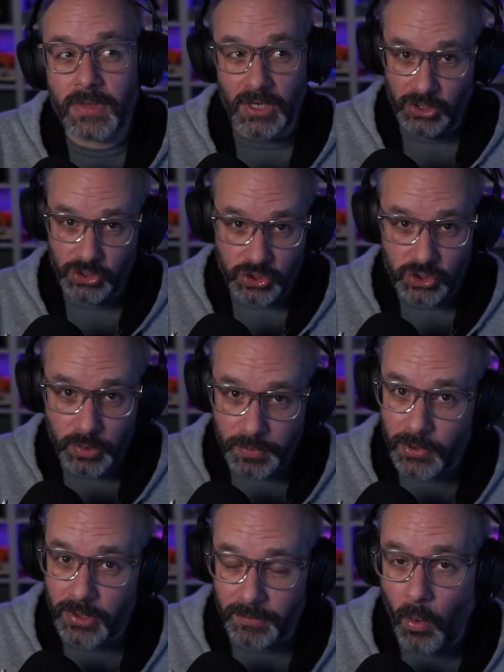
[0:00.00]
is
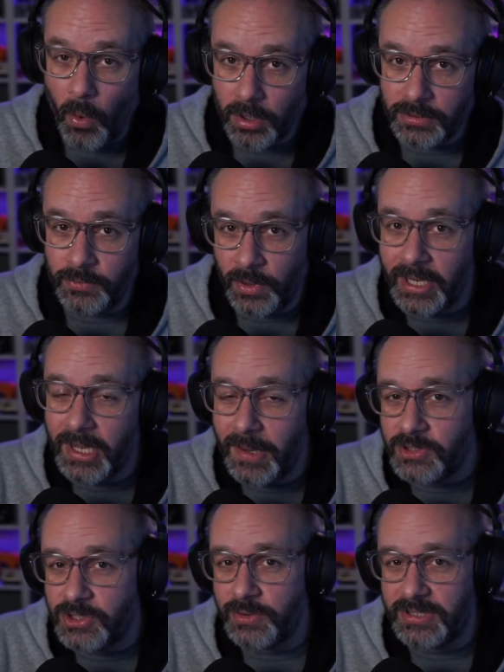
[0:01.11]
super important when it
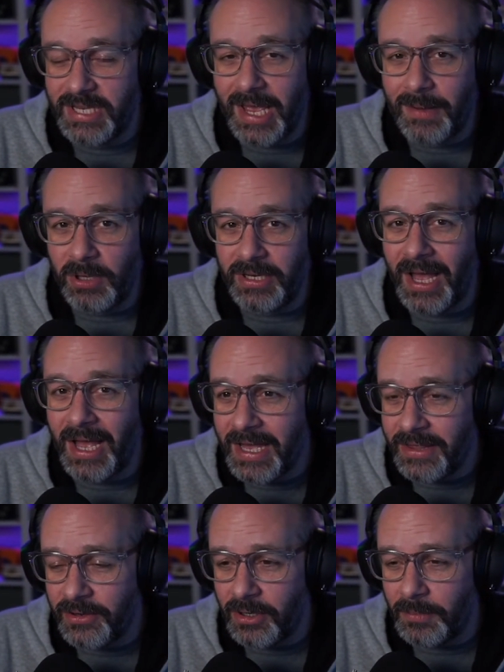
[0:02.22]
comes to a tablet
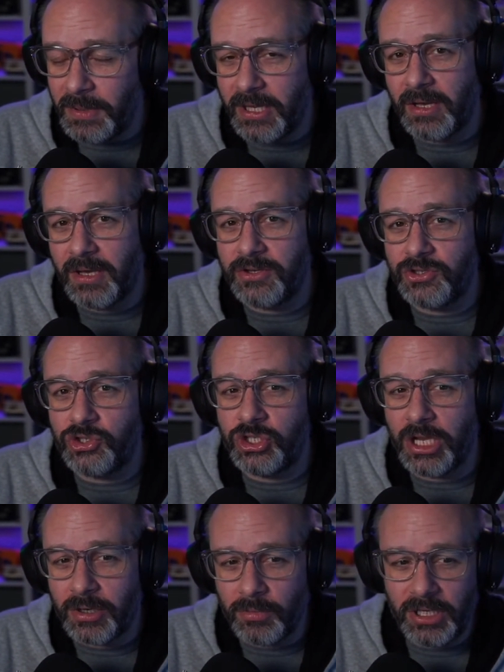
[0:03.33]
either because
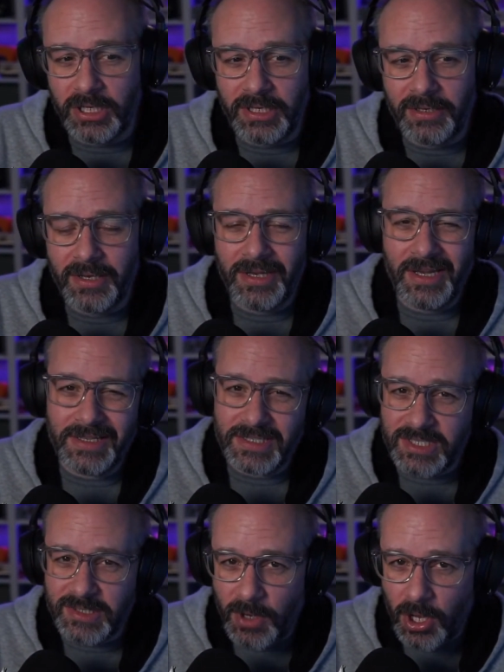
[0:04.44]
generally it's a
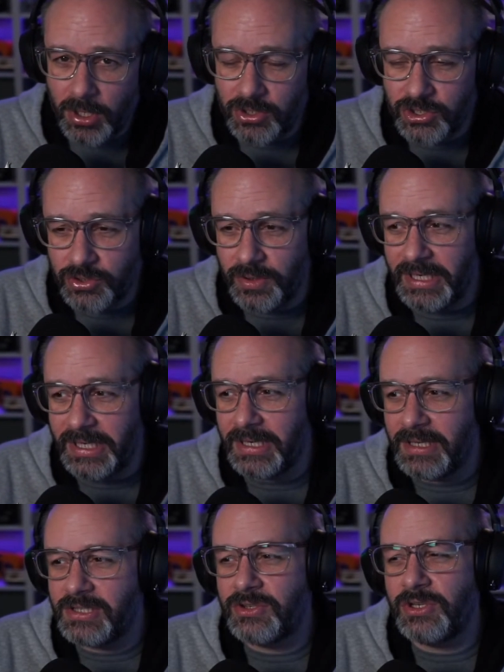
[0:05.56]
smaller screen
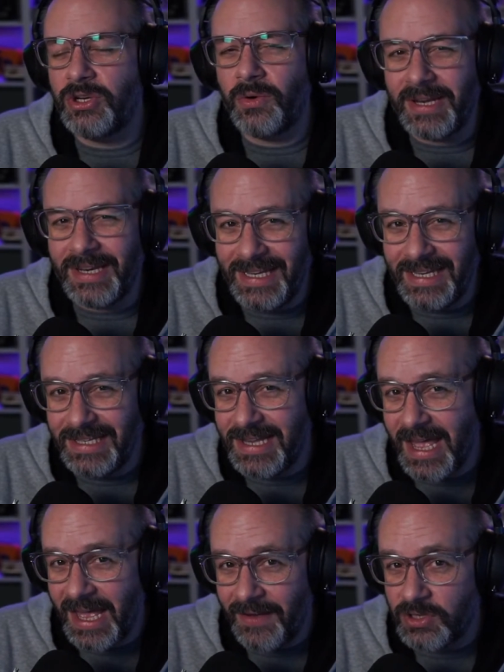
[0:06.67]
and so you don't need to
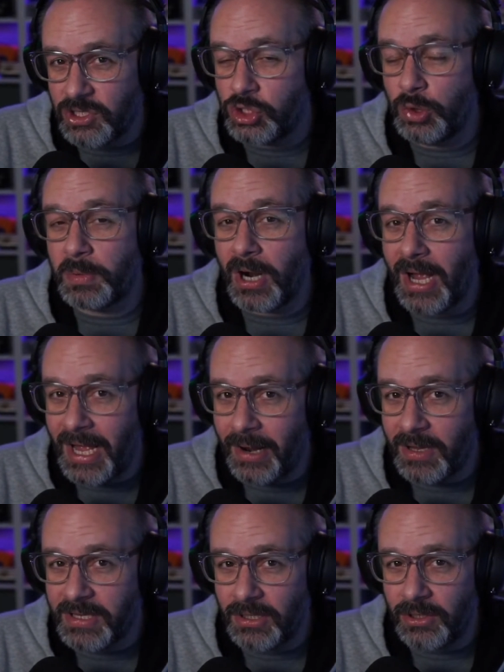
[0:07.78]
have a super high
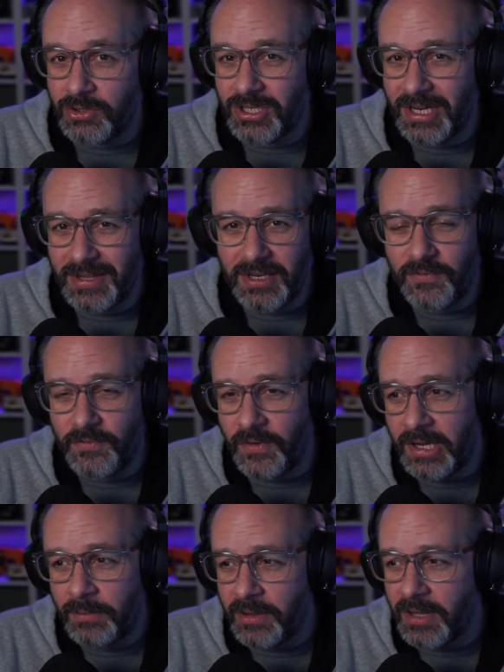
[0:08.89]
resolution. I think you're
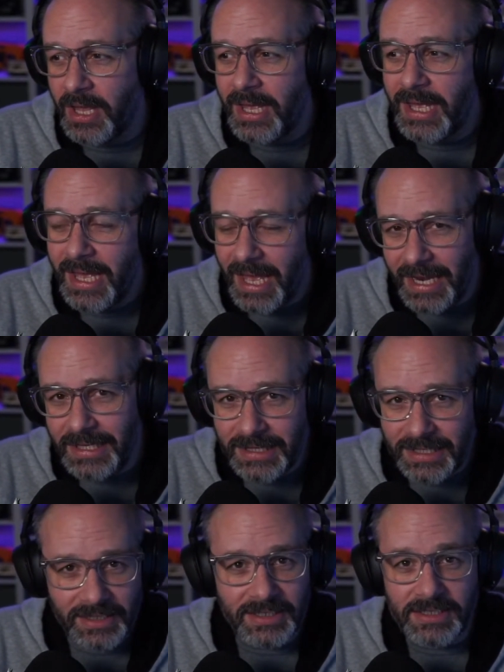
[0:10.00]
fine with
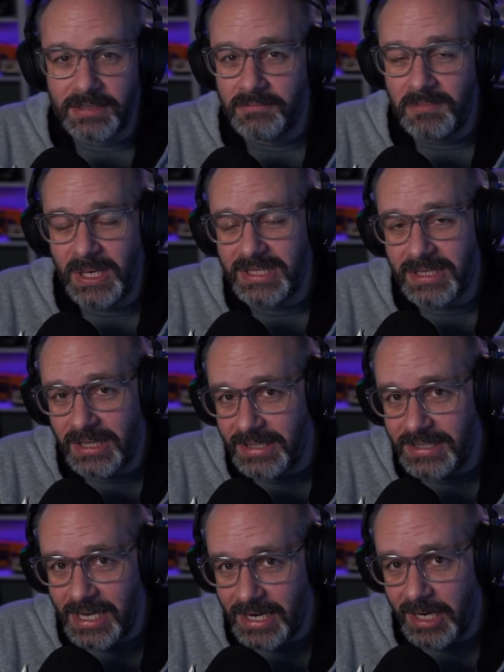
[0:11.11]
anything that's basically
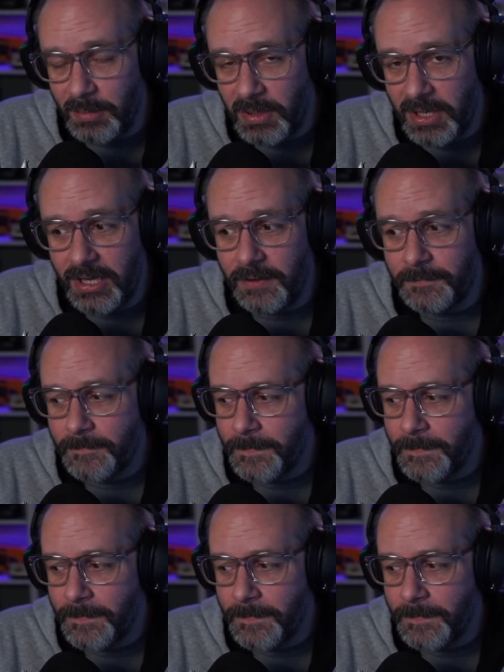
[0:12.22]
1080p.